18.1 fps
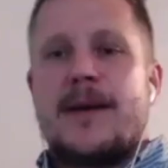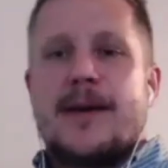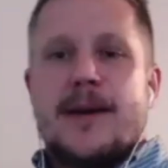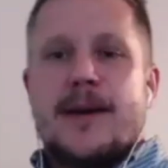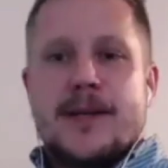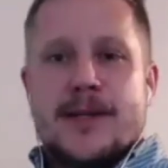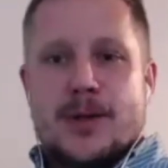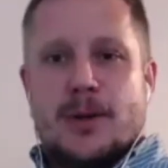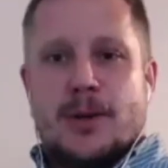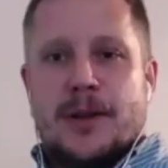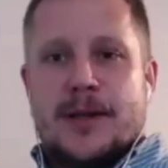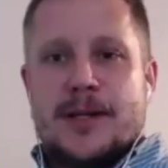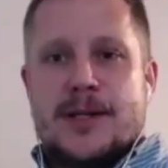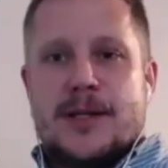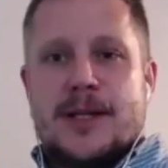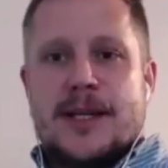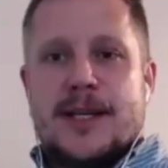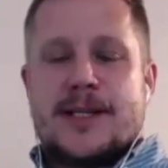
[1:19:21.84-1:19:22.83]
so that
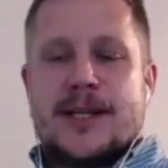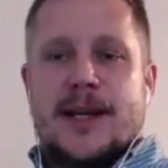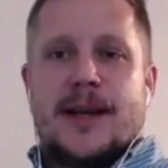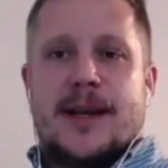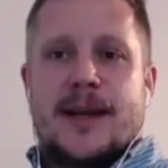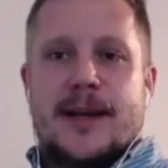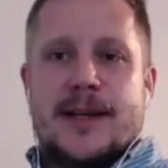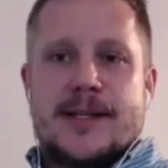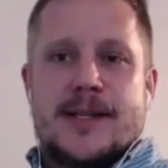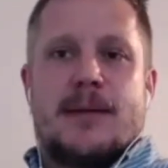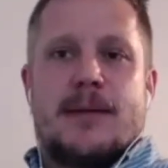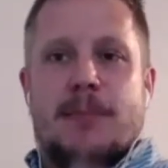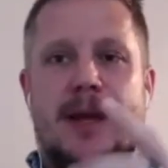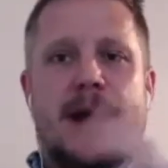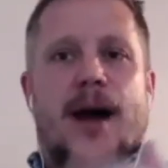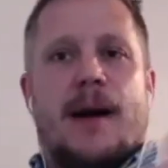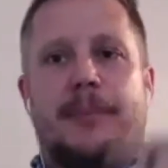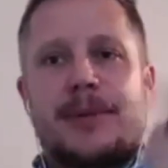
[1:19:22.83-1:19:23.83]
these ideas can
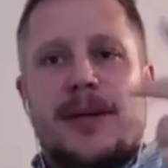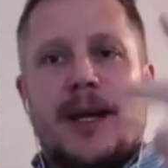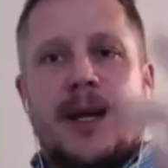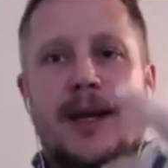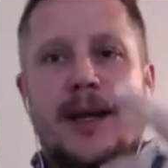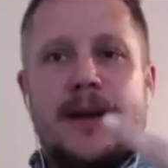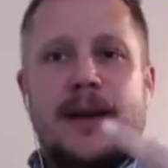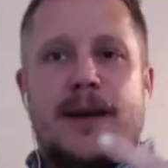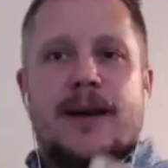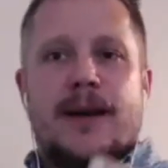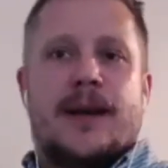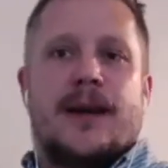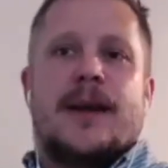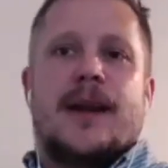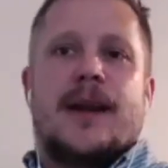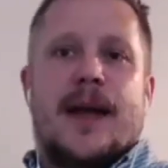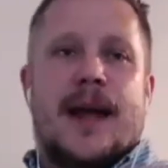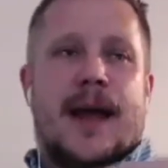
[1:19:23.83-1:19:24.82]
be updated
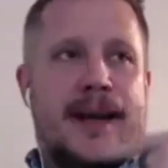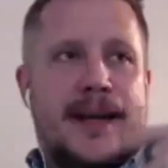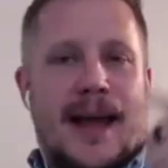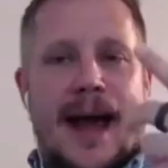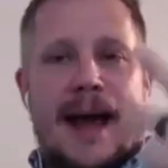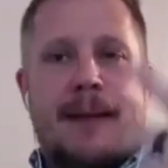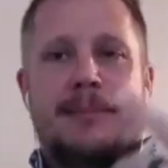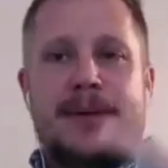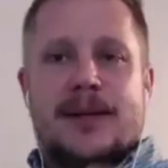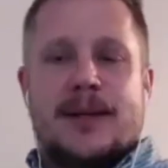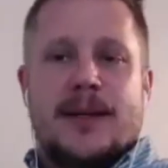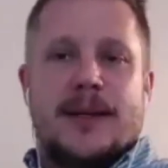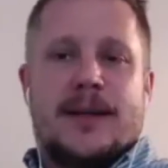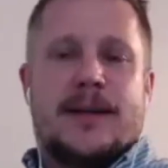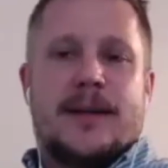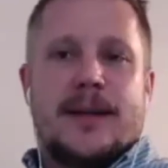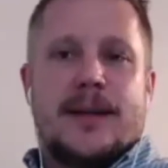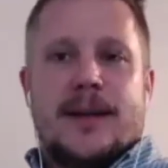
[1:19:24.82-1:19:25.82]
and
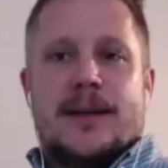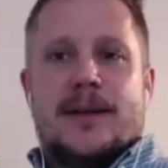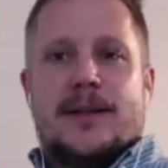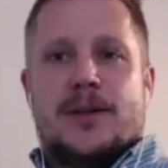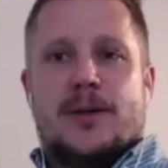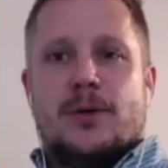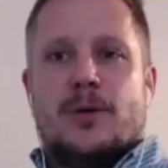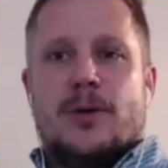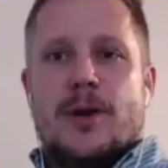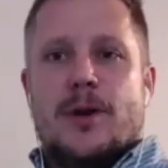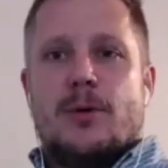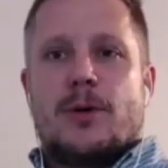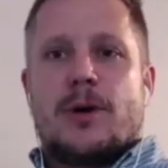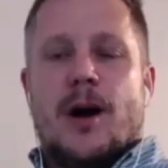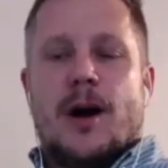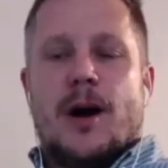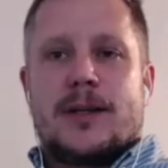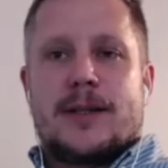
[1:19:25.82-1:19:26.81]
adapted to new
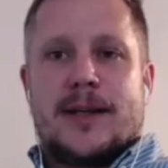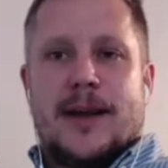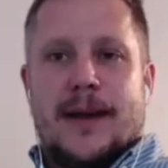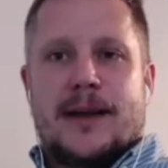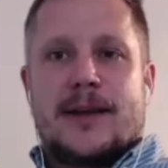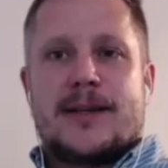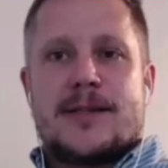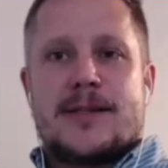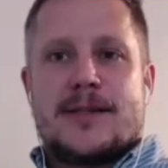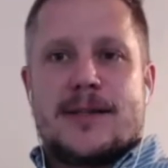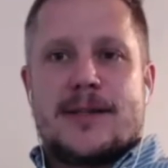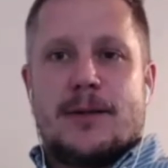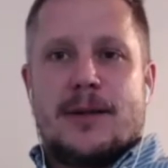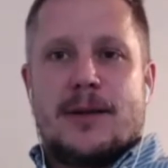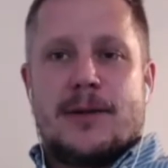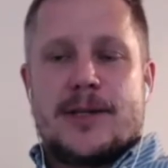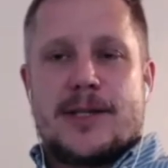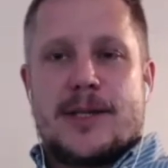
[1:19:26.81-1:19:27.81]
contexts. So
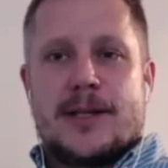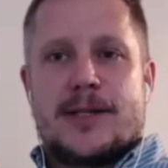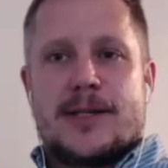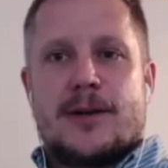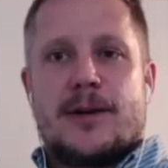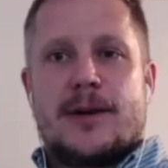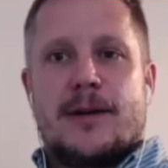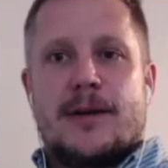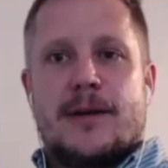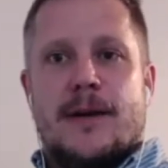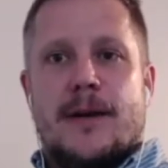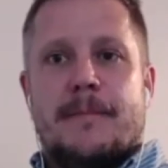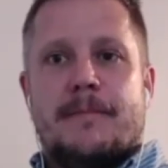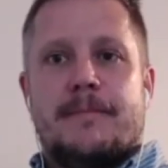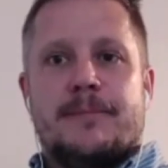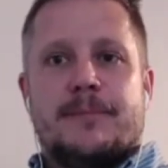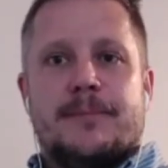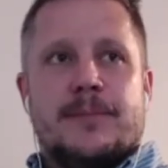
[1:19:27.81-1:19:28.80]
there is a certain uh,
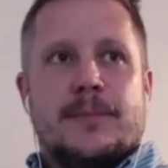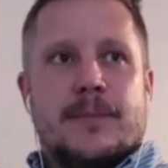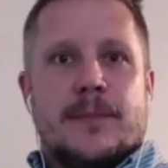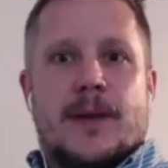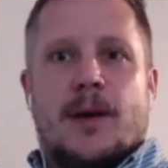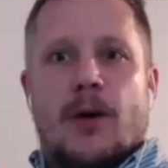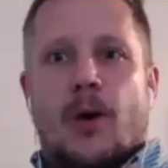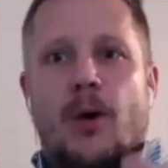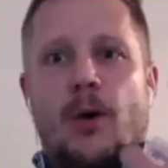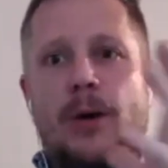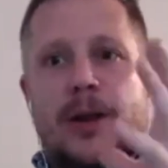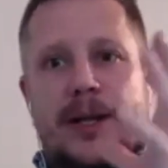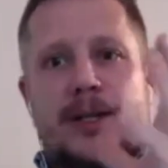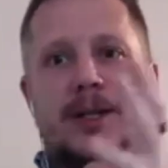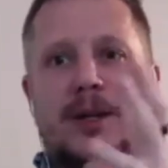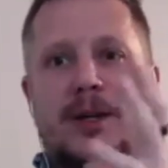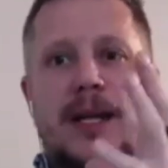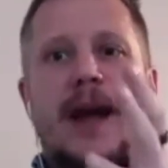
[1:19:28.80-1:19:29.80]
holding
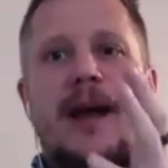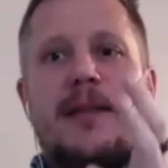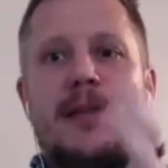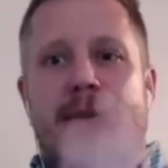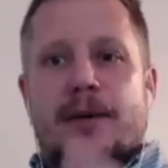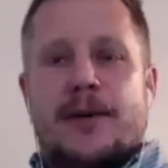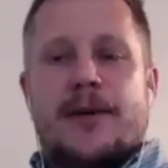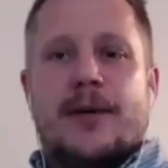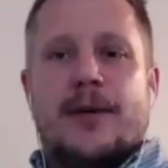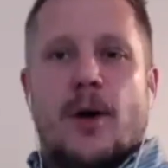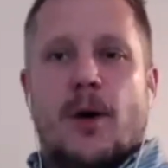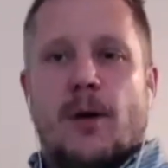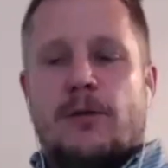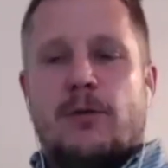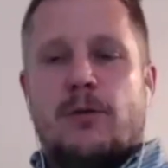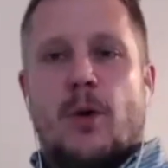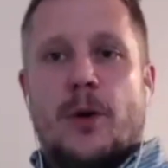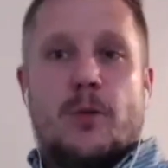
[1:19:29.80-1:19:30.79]
together of
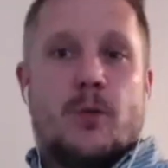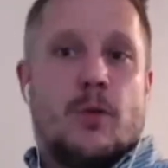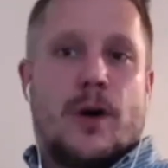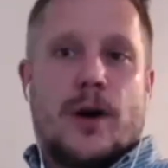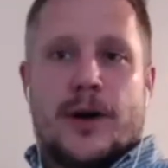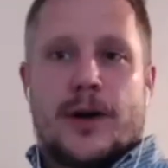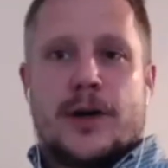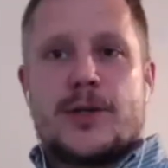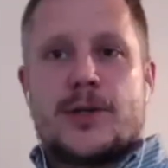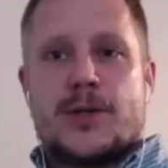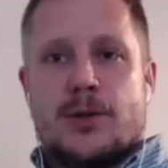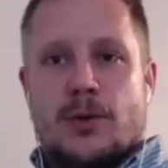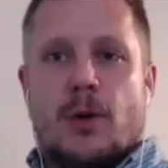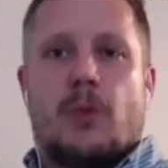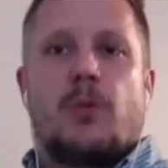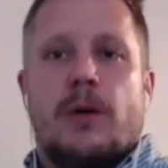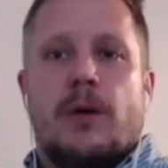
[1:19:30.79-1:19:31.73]
what works or what,